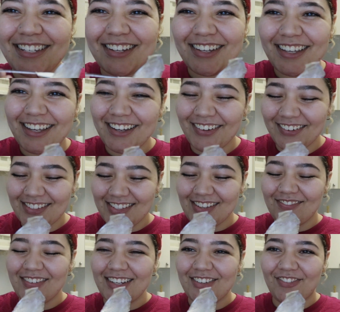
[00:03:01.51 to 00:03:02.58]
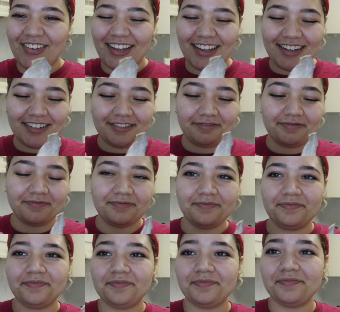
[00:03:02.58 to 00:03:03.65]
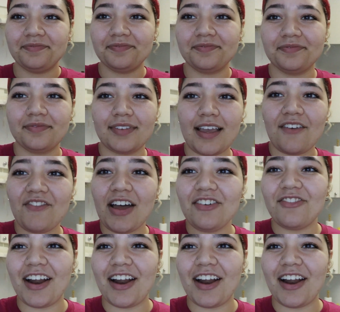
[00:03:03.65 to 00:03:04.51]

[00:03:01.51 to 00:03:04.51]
so cute. So much fun. Fun,